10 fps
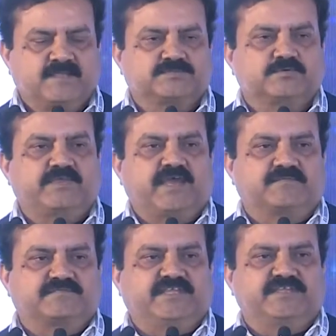So we
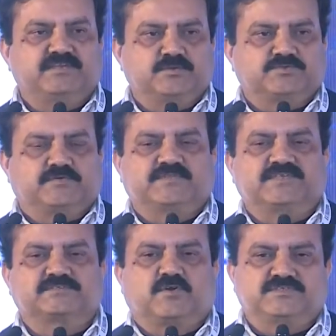have taken note of
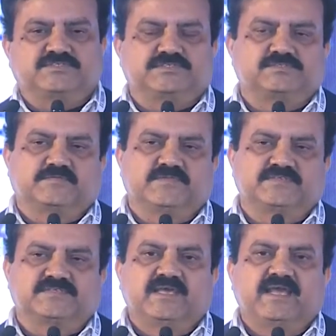this, cognizance of this,